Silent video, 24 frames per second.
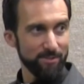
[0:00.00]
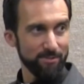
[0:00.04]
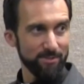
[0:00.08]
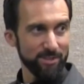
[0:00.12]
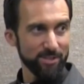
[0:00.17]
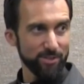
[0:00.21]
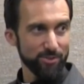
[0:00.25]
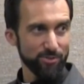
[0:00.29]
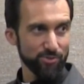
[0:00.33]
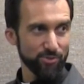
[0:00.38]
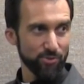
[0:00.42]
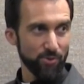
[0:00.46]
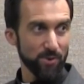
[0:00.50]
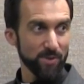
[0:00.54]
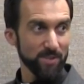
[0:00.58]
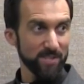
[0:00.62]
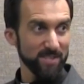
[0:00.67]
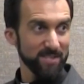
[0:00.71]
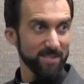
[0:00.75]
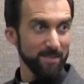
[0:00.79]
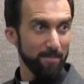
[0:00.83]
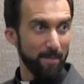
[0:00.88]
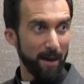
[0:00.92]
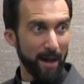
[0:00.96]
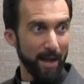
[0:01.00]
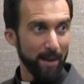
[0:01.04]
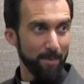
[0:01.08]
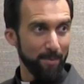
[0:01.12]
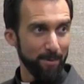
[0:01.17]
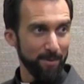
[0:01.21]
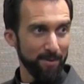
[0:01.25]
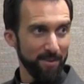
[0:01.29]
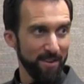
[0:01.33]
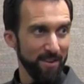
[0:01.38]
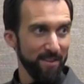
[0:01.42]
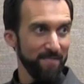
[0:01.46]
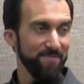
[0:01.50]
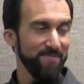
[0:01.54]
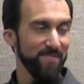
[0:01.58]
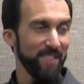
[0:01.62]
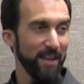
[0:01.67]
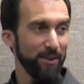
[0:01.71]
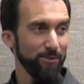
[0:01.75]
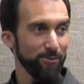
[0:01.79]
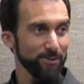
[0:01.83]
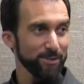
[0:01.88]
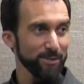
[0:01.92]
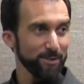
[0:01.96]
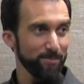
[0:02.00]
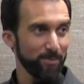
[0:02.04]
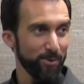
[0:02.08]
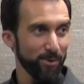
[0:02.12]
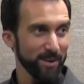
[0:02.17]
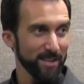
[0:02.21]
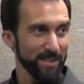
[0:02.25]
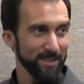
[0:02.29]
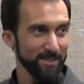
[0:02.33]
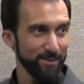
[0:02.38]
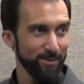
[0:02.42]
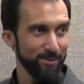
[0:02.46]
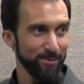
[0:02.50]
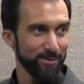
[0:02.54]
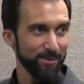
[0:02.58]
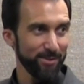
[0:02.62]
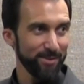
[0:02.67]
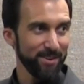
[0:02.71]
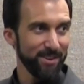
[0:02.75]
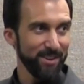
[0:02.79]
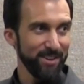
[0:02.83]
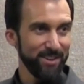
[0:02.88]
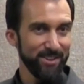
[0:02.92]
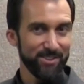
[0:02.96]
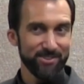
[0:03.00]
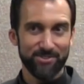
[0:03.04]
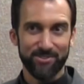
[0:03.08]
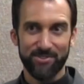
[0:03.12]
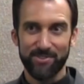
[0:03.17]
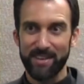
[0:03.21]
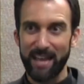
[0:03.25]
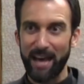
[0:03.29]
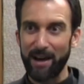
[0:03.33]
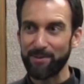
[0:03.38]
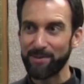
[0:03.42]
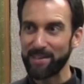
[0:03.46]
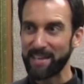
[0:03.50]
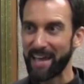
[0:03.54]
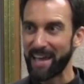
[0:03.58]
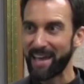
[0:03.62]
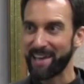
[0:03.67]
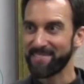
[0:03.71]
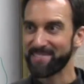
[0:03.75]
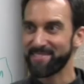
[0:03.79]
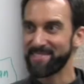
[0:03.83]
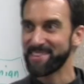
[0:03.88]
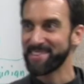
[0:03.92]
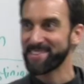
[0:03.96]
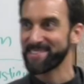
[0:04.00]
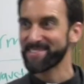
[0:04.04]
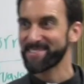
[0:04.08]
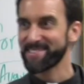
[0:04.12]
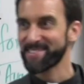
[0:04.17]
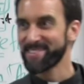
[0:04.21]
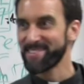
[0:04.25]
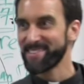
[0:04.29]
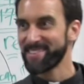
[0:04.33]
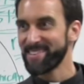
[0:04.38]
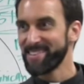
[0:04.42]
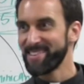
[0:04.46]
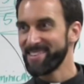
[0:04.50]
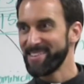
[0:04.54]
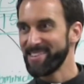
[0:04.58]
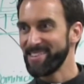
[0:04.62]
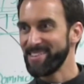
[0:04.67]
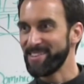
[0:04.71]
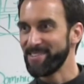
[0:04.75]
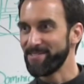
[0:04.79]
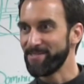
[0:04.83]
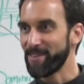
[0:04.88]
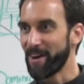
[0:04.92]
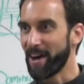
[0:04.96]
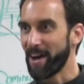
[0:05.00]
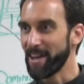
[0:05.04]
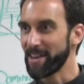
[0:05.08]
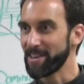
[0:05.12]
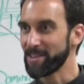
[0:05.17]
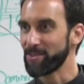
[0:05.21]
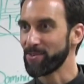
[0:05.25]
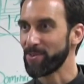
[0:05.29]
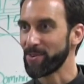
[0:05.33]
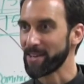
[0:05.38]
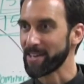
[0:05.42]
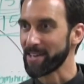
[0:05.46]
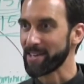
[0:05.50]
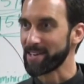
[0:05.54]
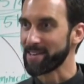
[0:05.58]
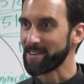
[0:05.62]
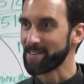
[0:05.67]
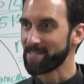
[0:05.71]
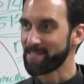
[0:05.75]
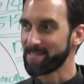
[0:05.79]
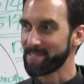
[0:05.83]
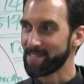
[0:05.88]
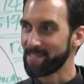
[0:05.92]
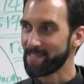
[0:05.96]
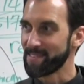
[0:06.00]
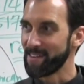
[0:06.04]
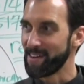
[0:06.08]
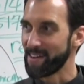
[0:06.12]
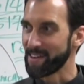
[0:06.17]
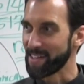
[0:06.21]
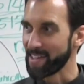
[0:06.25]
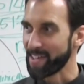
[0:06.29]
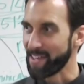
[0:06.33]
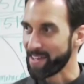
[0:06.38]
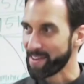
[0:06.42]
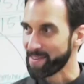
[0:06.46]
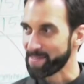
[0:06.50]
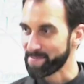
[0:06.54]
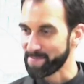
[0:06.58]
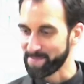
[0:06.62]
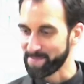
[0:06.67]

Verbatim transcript: original sources, the Bible, they were supporting Luther. So now we had this divide going in again.